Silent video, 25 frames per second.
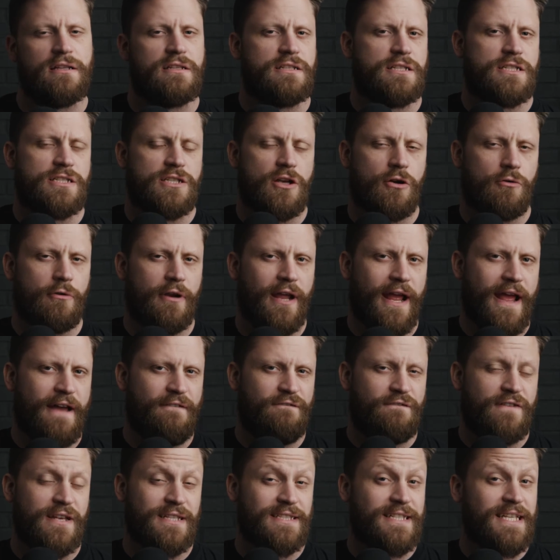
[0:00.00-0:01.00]
the Sony
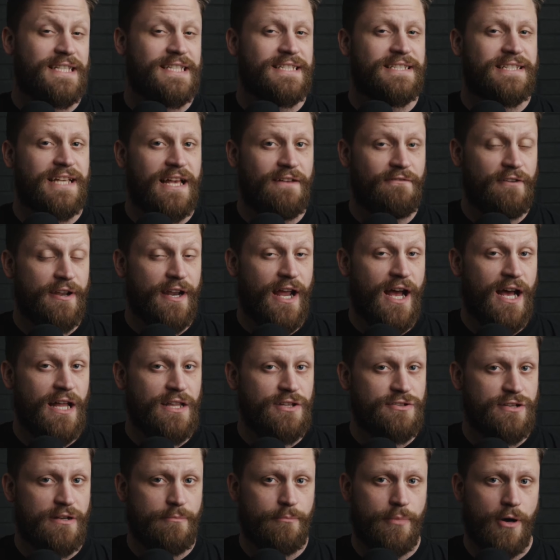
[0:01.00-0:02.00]

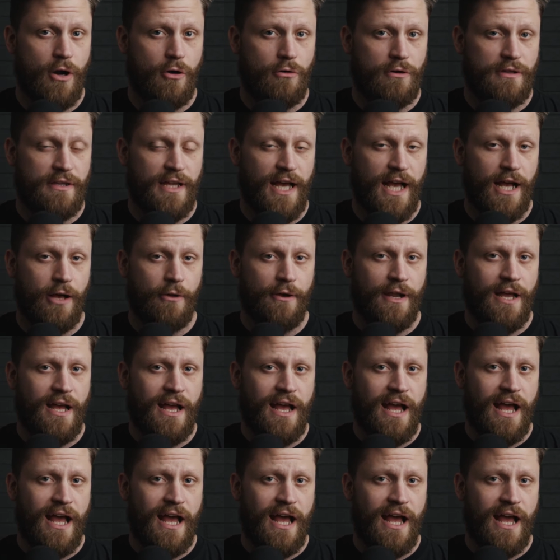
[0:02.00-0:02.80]
FS700, broke down,